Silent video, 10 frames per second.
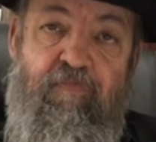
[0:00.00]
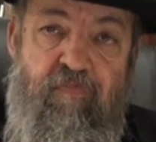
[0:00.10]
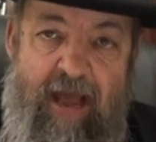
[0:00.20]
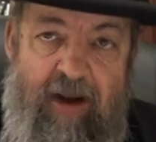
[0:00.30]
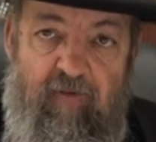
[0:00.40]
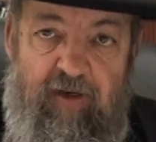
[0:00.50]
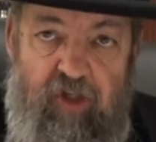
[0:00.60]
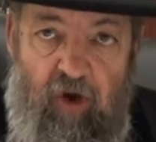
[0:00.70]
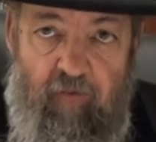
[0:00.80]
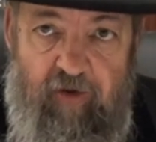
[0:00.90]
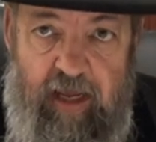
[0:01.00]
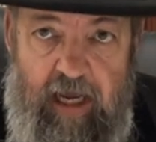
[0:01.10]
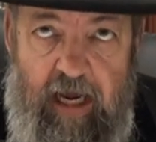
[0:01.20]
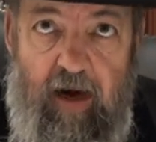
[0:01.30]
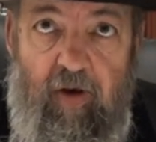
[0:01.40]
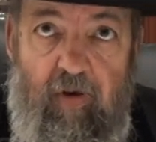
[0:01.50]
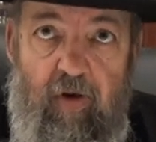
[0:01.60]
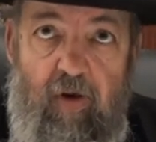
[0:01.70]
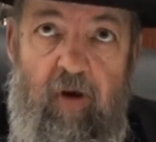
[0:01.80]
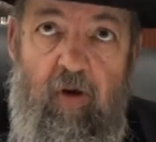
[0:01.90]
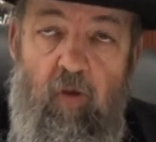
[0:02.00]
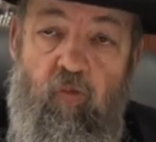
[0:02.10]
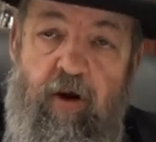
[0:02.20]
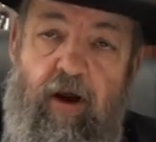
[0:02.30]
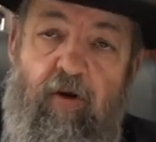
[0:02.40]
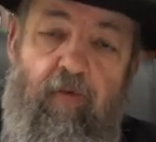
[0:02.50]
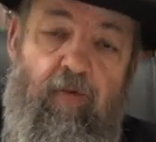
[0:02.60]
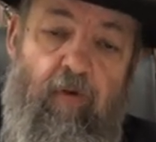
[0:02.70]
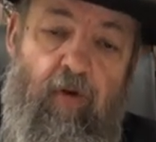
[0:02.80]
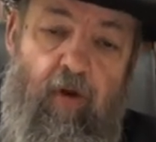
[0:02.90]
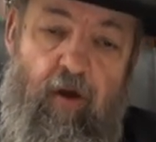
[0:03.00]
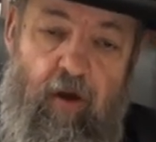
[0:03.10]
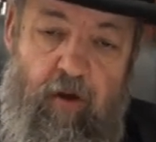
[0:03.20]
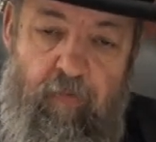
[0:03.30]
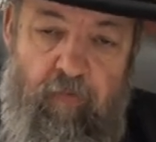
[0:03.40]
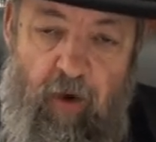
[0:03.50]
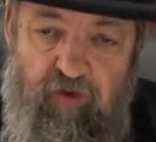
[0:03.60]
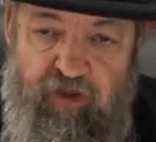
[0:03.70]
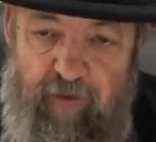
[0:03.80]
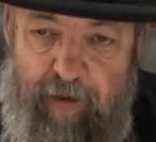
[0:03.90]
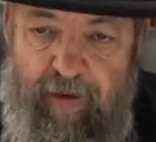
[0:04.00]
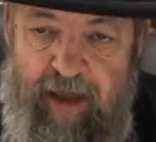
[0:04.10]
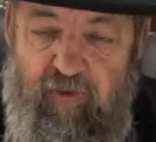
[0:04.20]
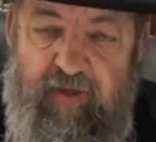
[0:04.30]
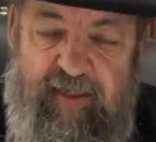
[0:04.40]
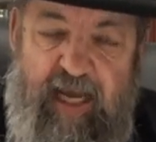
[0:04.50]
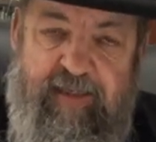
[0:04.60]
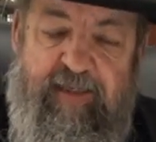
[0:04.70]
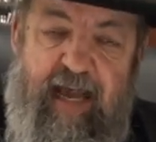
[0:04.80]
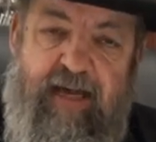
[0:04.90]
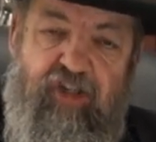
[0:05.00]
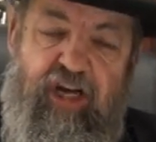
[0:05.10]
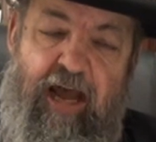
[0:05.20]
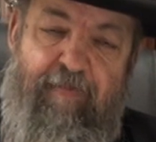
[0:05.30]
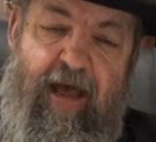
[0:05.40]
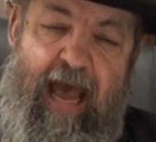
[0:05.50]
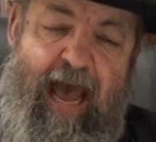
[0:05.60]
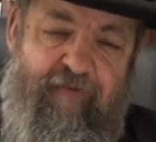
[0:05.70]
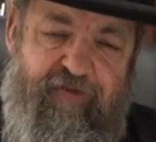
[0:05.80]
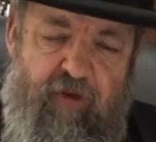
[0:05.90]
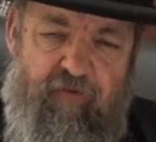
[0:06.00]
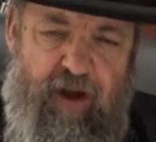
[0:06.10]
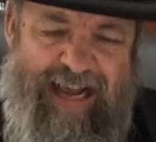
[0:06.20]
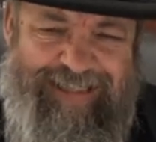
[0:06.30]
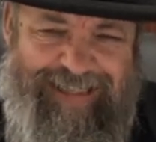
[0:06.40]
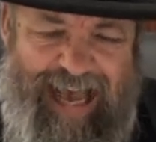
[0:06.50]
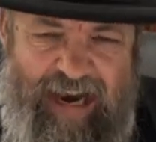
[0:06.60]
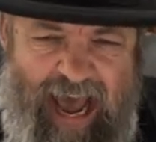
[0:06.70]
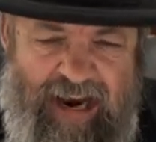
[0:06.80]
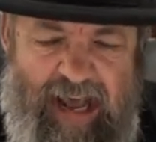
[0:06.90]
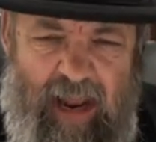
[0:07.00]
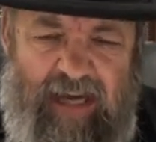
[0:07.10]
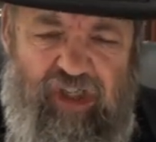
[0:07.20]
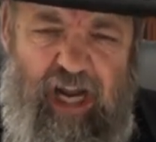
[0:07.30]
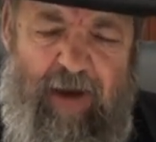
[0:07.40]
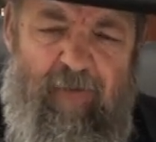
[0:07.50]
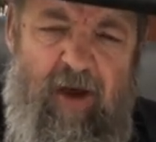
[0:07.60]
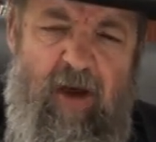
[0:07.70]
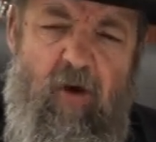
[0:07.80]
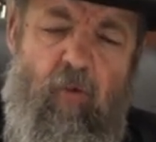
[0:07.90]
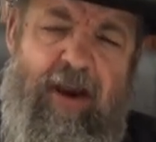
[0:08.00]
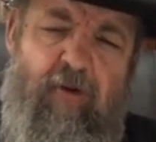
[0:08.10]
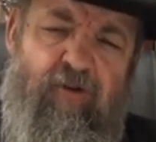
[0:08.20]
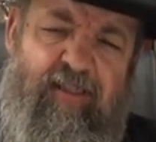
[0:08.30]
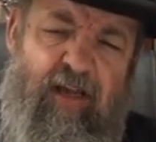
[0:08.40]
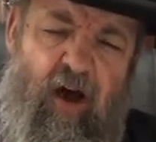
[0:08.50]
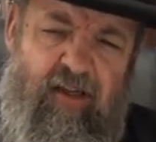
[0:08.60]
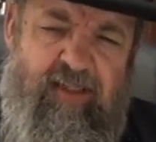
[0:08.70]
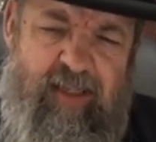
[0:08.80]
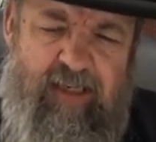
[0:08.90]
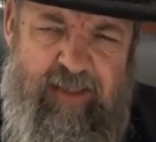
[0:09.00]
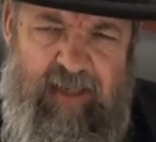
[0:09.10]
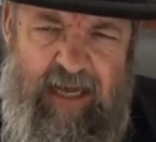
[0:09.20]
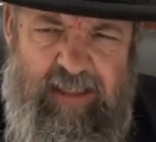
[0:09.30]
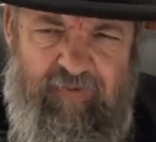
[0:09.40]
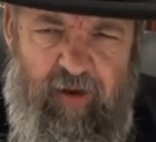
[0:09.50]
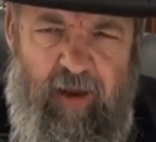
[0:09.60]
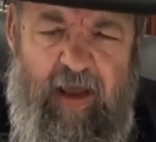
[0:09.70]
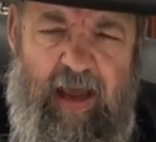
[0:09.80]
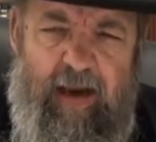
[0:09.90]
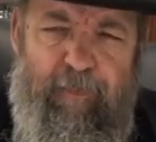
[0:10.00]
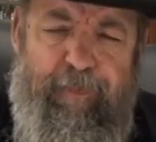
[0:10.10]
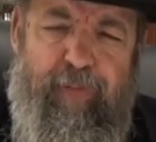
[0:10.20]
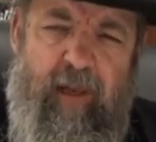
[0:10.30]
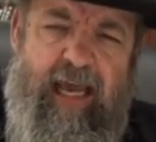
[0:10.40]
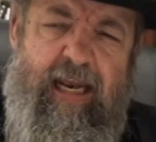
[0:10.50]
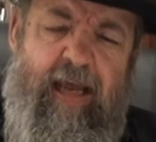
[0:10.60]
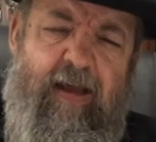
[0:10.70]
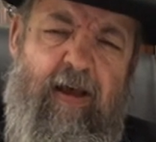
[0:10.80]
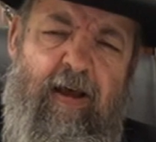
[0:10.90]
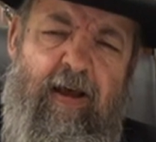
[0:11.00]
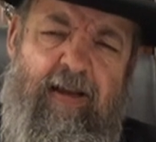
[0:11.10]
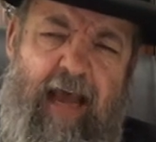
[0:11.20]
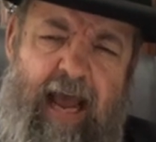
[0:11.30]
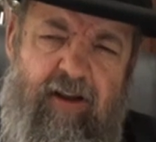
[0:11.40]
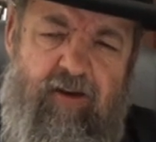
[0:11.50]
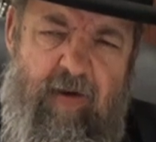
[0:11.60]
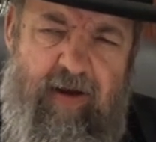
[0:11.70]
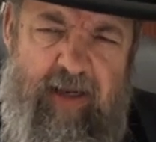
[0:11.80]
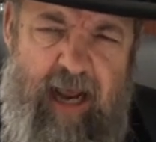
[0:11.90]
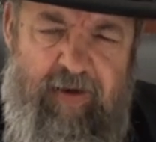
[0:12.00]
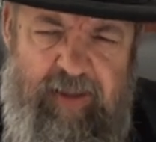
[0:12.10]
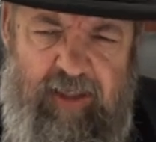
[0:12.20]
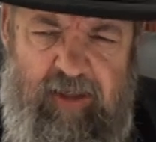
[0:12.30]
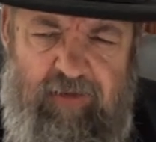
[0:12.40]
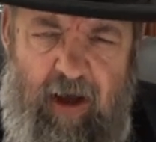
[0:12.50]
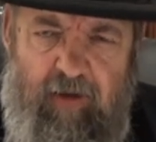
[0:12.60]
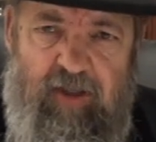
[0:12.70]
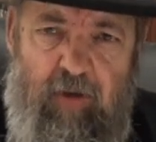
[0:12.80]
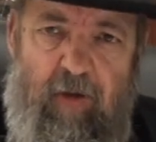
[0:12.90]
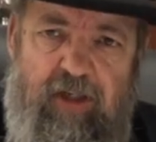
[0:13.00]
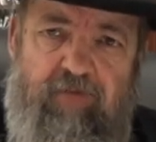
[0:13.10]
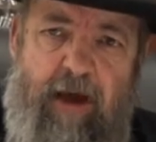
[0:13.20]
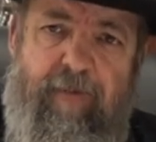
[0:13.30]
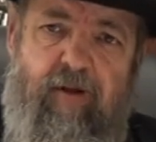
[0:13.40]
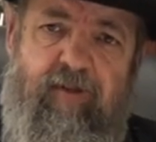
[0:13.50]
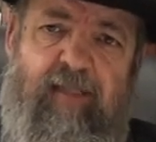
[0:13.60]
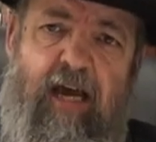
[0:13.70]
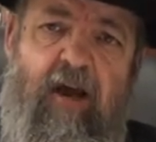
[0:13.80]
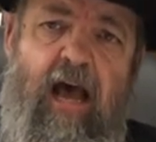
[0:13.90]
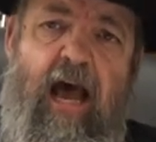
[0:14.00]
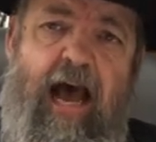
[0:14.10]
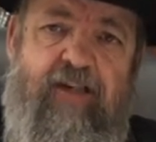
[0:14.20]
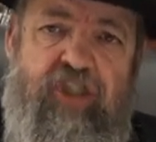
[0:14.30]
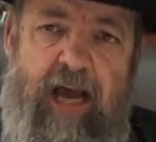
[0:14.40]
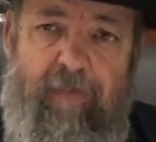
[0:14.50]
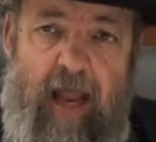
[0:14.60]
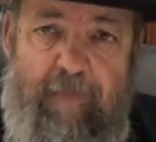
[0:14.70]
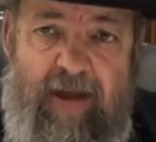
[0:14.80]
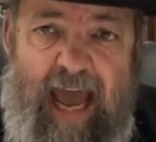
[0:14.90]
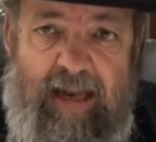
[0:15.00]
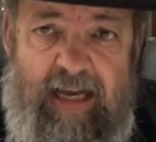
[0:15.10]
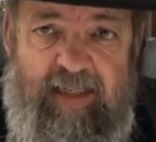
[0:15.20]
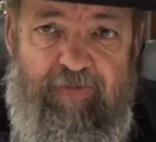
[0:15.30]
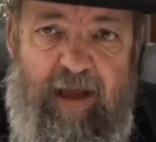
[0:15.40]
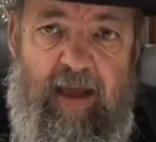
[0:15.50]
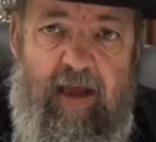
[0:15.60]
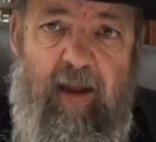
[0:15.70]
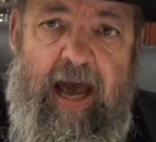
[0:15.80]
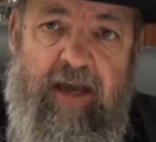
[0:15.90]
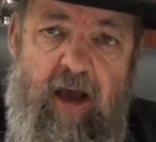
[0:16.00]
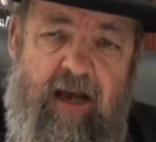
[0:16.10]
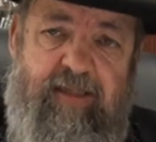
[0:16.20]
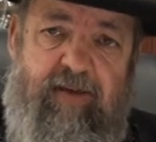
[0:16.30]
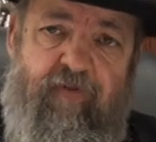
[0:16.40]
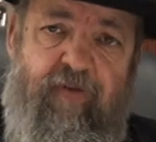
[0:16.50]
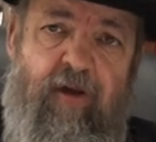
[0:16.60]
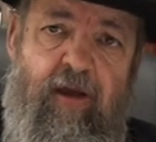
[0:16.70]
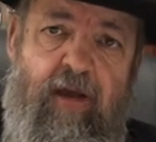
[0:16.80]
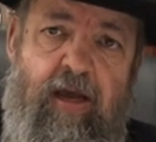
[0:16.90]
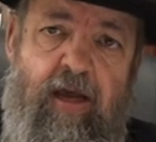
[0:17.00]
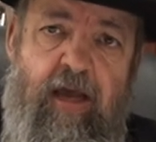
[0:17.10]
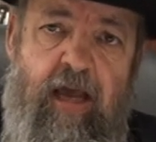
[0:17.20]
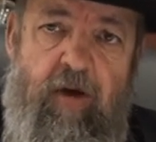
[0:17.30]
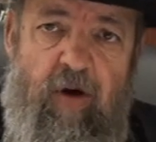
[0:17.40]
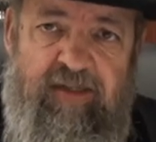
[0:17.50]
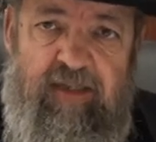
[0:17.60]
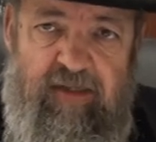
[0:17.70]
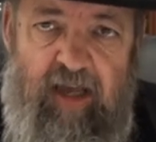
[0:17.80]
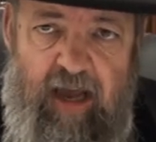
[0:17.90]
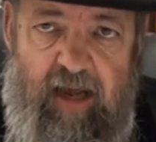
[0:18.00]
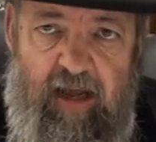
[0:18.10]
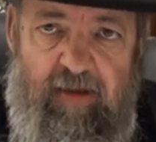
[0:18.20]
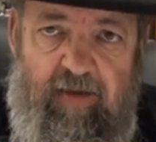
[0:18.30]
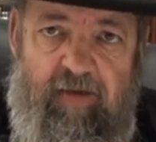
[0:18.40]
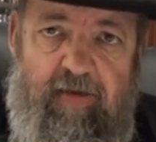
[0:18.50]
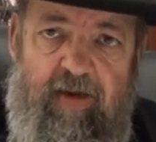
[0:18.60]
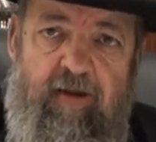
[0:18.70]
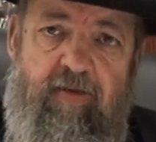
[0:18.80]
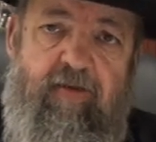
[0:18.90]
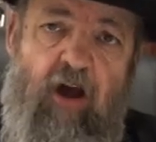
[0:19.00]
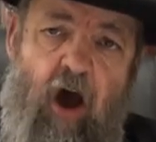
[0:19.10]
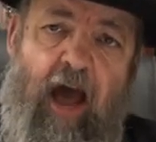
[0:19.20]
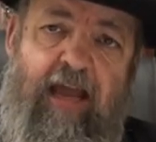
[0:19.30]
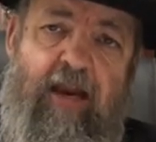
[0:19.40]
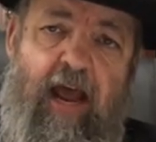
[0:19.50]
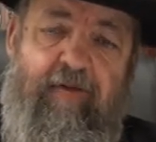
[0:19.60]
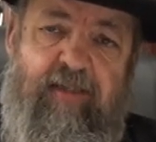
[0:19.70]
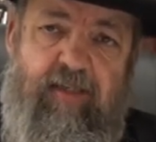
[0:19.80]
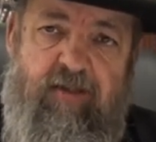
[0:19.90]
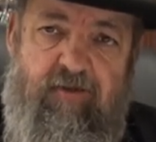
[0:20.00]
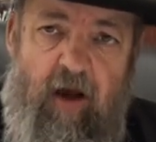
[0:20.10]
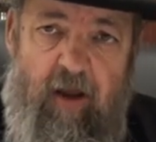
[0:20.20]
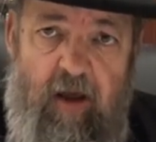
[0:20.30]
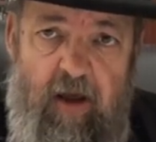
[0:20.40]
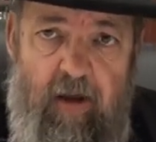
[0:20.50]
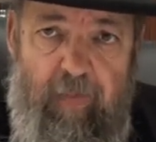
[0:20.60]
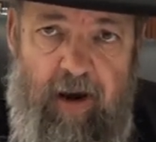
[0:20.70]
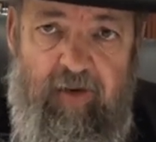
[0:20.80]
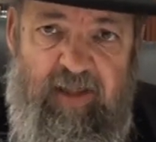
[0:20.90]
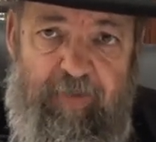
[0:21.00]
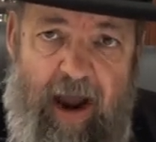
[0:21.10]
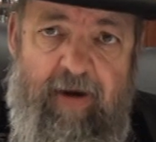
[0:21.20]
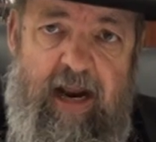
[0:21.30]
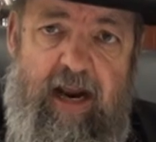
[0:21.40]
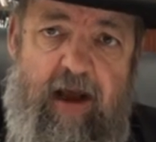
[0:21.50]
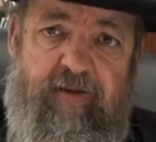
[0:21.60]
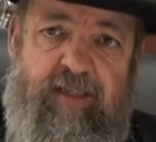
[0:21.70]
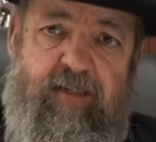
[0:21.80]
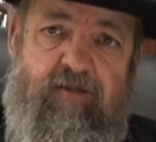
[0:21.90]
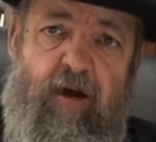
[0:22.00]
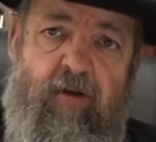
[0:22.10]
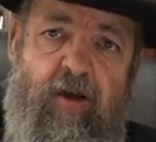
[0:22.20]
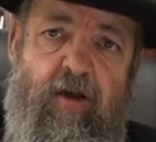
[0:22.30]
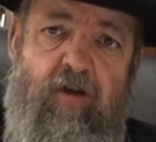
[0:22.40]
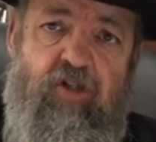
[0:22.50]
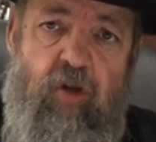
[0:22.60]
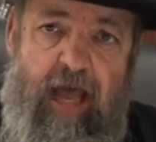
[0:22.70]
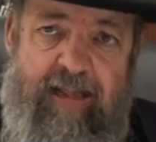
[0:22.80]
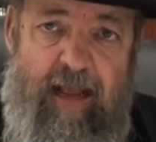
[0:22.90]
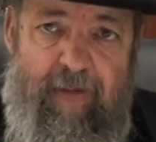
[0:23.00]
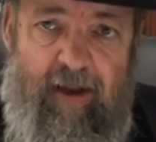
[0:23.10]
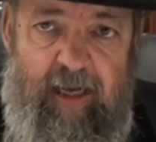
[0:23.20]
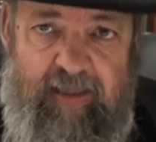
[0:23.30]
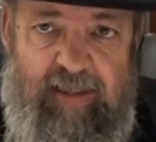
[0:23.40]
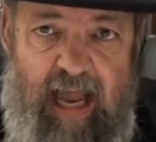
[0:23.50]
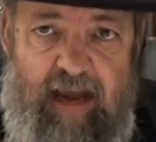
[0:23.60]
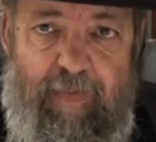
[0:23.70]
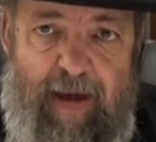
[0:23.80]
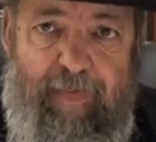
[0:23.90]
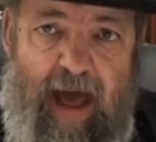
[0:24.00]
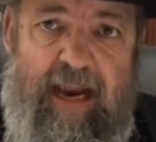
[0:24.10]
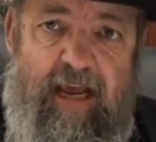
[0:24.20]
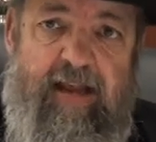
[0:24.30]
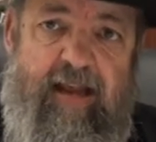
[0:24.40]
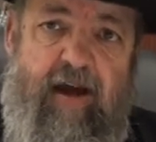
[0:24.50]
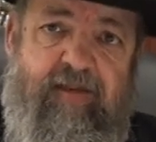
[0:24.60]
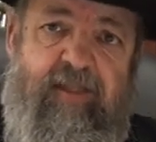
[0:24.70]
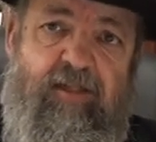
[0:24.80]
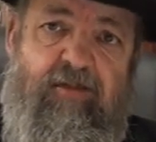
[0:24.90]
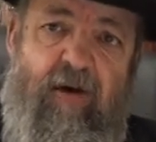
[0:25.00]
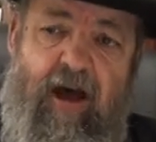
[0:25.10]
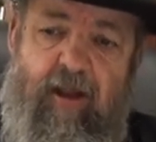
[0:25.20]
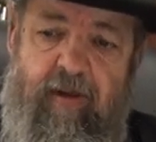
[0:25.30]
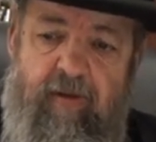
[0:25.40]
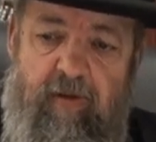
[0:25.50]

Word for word: a medrash over here where uh, Moshe Rabbeinu says to Hashem after Eskanan el Hashem, when he was unsuccessful in pleading to enter into Eretz Yisrael, so Moshe Rabbeinu said, Hashem, let me at least be like Yosef. He wasn't Zeicha to die in Eretz Yisrael, but he was buried in Eretz Yisrael. So let them at least take my body into Eretz Yisrael.